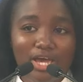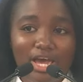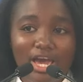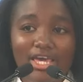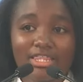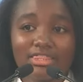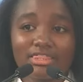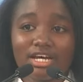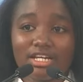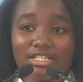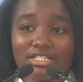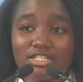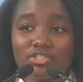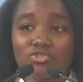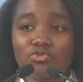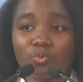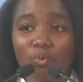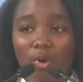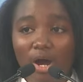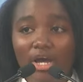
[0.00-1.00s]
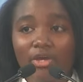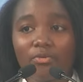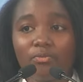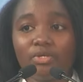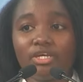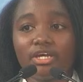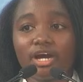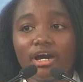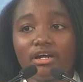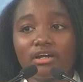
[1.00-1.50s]
And that is why
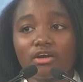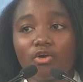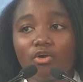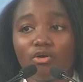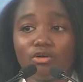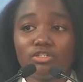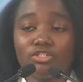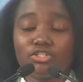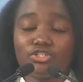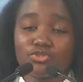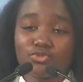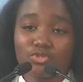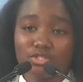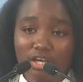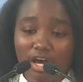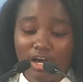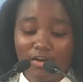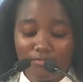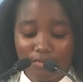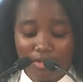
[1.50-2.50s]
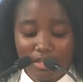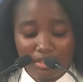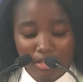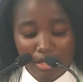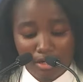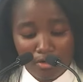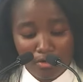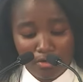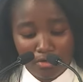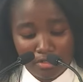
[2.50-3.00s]
we are called to serve in the
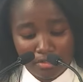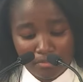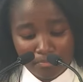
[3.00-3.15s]
Lord.